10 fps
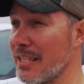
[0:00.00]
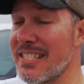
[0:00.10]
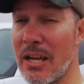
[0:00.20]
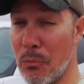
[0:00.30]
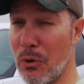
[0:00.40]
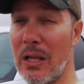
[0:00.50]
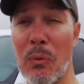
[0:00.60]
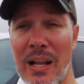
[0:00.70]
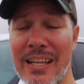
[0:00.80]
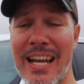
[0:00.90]
to see really
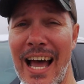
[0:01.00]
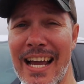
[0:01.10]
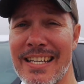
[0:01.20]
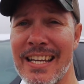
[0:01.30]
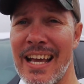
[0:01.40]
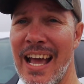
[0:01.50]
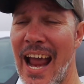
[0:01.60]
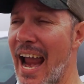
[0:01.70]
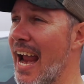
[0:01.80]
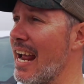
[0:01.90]
well at night,
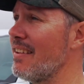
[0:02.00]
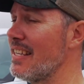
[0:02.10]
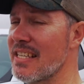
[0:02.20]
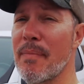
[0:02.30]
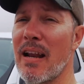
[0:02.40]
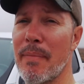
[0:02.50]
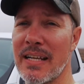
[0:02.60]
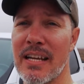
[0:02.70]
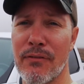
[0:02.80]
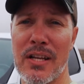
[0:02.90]
and these have made a
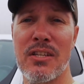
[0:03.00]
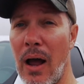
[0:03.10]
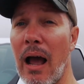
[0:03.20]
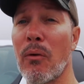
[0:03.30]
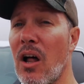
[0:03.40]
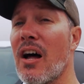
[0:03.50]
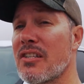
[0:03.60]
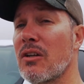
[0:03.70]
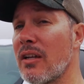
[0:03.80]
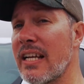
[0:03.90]
big difference. So I will
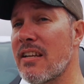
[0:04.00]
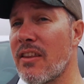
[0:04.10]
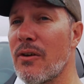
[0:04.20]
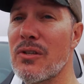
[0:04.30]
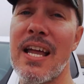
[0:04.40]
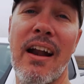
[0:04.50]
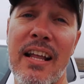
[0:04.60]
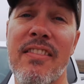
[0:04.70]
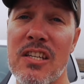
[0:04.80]
also link to those down in the